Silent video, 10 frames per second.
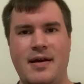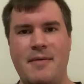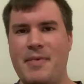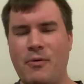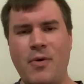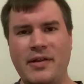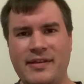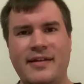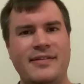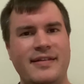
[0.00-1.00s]
But what
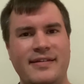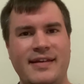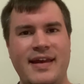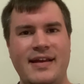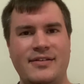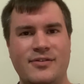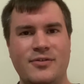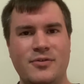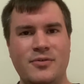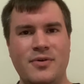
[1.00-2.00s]
does this king
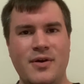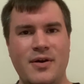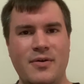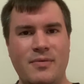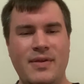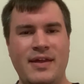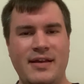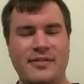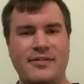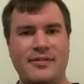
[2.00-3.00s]
do with
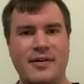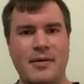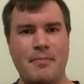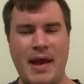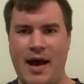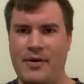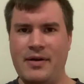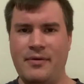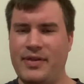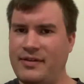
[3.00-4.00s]
his power?
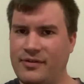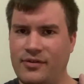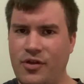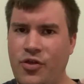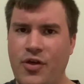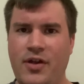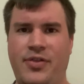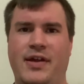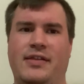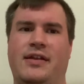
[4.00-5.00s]
Well, that's the third
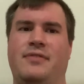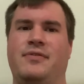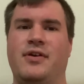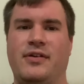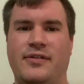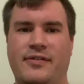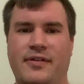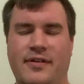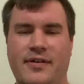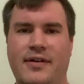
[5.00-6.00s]
thing that I've noticed.
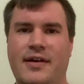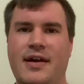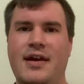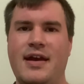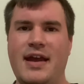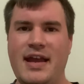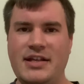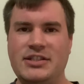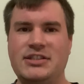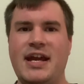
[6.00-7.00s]
He
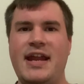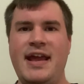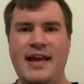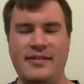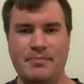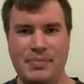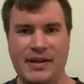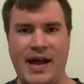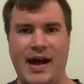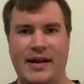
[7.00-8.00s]
shed his
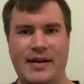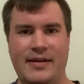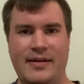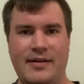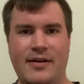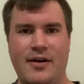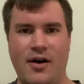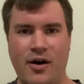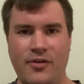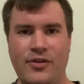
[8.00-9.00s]
blood
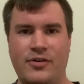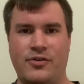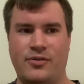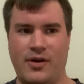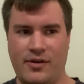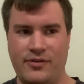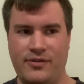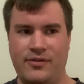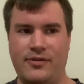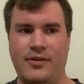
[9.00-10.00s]
on the
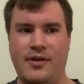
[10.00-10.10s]
cross.